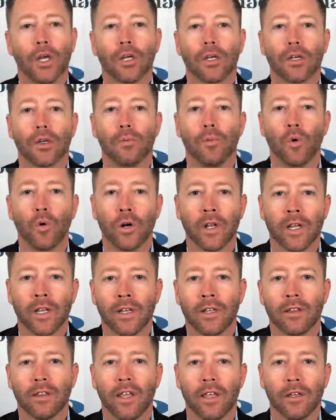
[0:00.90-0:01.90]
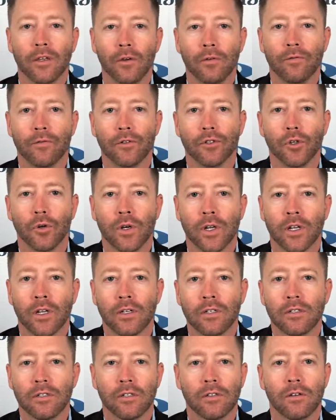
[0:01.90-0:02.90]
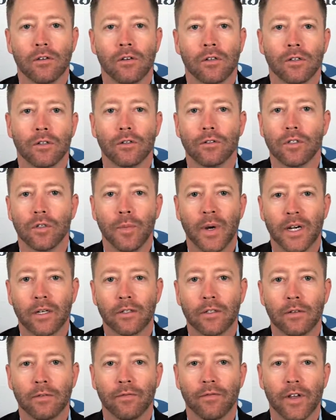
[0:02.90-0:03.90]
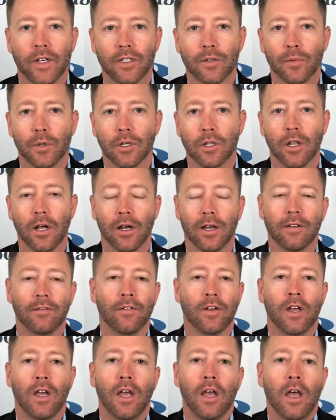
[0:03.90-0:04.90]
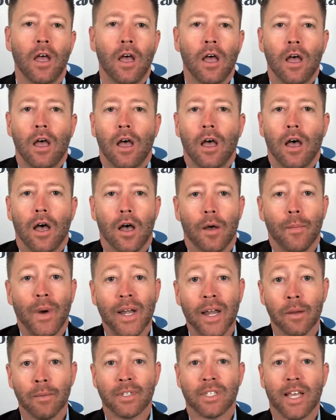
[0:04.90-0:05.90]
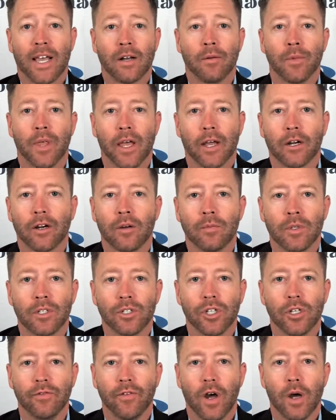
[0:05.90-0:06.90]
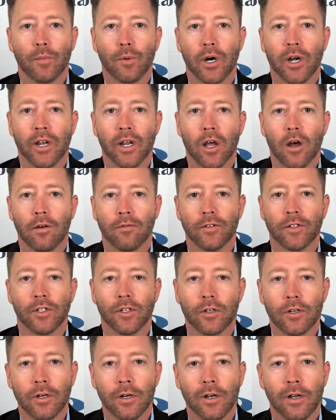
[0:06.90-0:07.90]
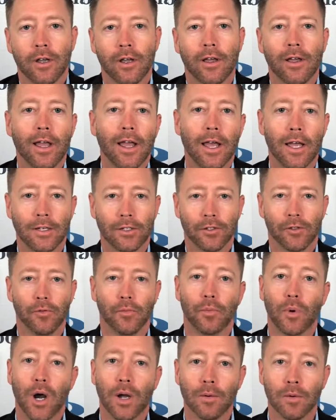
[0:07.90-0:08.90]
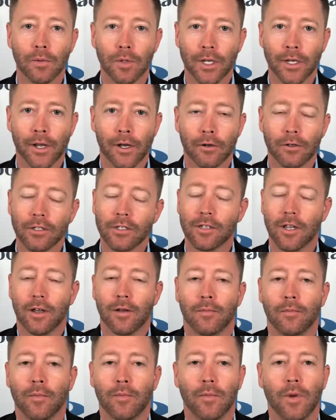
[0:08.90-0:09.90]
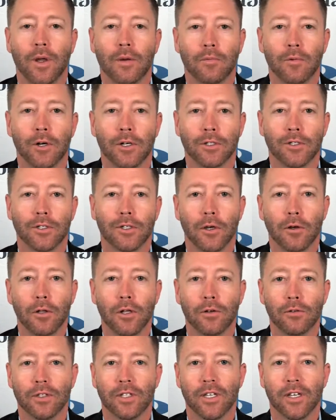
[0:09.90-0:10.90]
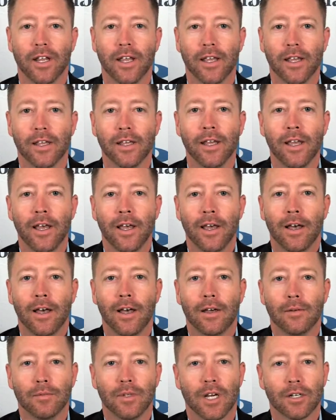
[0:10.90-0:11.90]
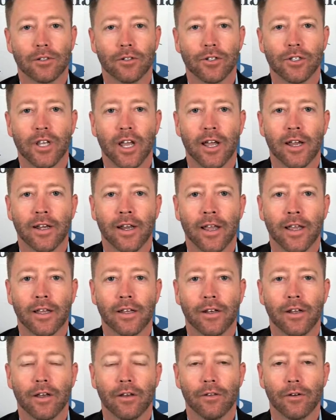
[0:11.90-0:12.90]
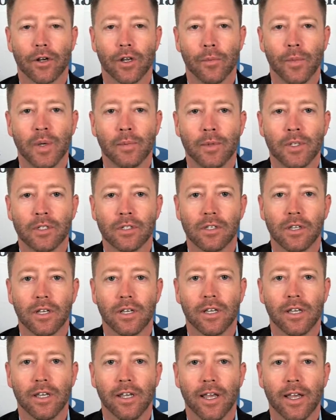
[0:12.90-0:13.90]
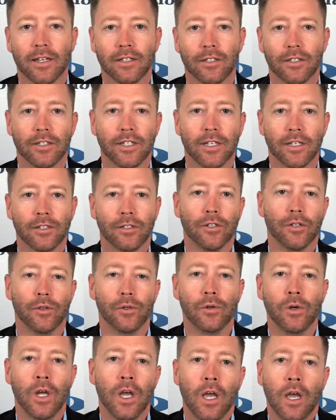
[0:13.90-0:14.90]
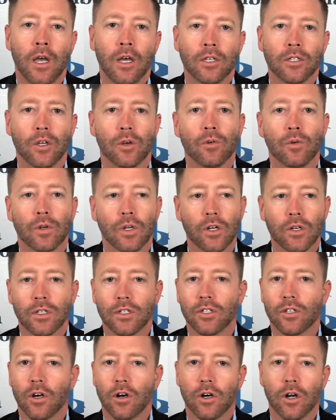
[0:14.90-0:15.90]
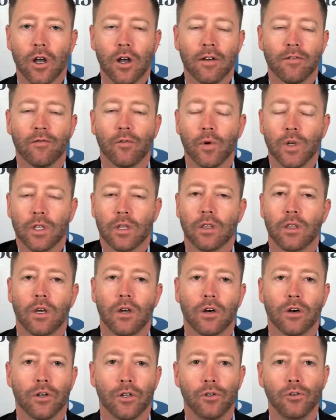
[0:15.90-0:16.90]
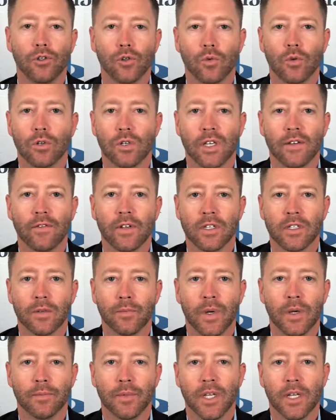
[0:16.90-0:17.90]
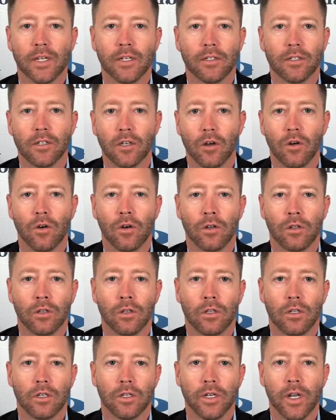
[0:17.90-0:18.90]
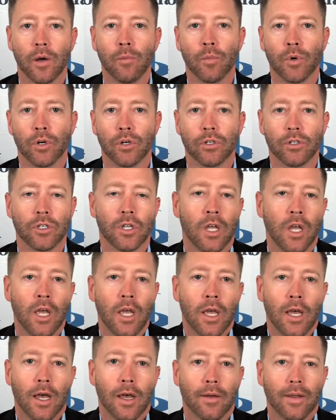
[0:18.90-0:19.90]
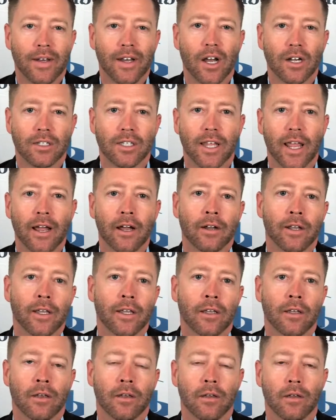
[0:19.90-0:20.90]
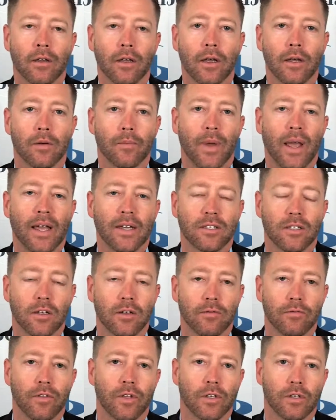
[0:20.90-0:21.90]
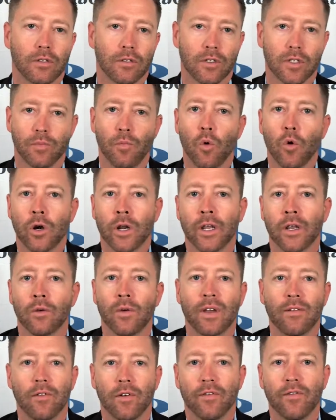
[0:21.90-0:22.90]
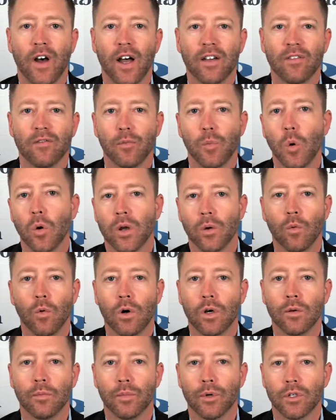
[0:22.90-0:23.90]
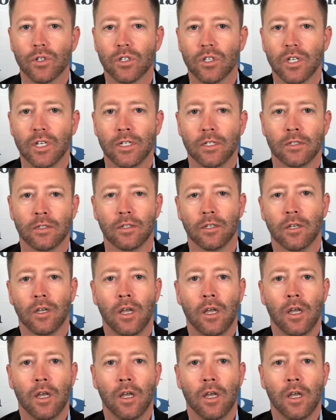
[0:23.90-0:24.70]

Good morning, and thank you for joining us on Good Samaritan Facebook Live. My name is Adam Thacker. I'm the Chief Operating Officer. As you probably noticed, I'm running solo today. Dr. Stein had other commitments that he had to tend to. So going to start off with our usual, giving some updates on the numbers. In Knox County, as of this morning, we have a 5.1%